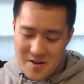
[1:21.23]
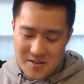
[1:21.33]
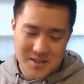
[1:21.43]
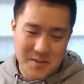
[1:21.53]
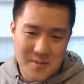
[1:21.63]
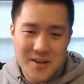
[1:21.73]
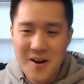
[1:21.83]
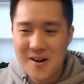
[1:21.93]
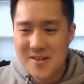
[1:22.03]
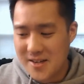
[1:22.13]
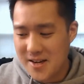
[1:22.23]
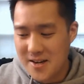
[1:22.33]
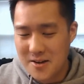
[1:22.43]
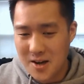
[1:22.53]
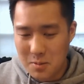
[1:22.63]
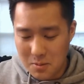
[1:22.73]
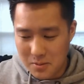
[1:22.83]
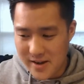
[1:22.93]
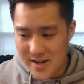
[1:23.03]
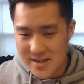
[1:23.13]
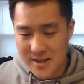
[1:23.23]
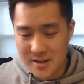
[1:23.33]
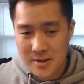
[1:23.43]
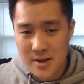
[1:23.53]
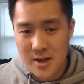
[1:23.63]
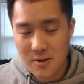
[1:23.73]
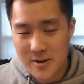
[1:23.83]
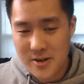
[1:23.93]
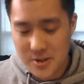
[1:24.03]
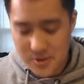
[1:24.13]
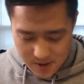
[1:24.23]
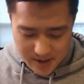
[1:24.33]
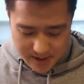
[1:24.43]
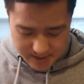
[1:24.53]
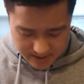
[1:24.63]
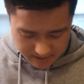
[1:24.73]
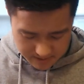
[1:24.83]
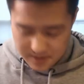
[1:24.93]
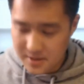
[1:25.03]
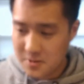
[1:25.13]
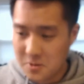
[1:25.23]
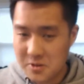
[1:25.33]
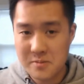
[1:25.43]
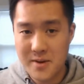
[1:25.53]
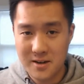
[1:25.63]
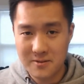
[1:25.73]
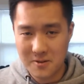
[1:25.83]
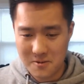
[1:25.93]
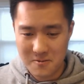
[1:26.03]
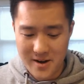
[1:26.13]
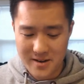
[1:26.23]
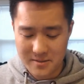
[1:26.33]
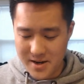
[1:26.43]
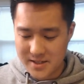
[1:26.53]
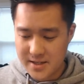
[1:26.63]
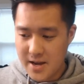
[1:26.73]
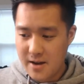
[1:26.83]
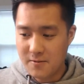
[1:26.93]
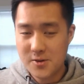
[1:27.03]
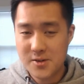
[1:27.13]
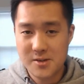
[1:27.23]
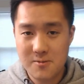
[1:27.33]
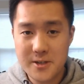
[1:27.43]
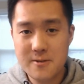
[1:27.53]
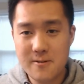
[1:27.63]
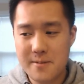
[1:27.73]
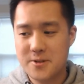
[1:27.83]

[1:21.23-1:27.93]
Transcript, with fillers: some of the cards in Double Blaze. A Greninja Zoroark has a cool smell, or right out the box, versus Reshiram